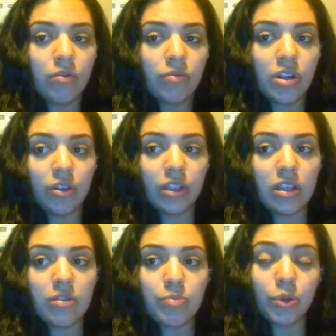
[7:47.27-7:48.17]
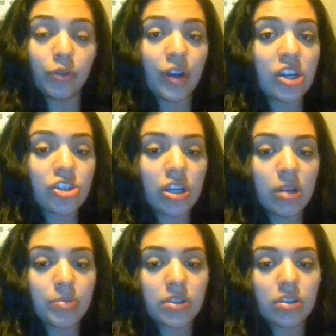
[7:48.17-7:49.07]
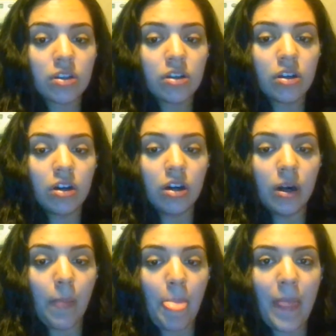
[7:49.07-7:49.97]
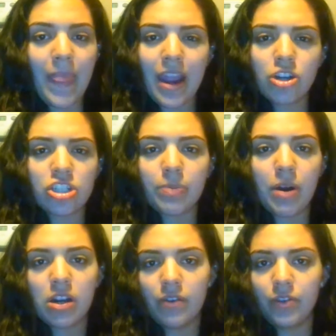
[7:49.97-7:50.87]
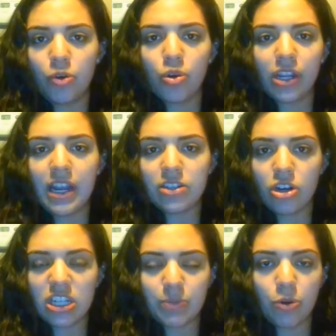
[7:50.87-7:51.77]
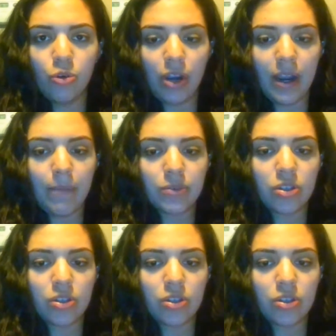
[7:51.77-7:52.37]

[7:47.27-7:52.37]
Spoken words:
they build friendships, and they are just a part of an organized arts program.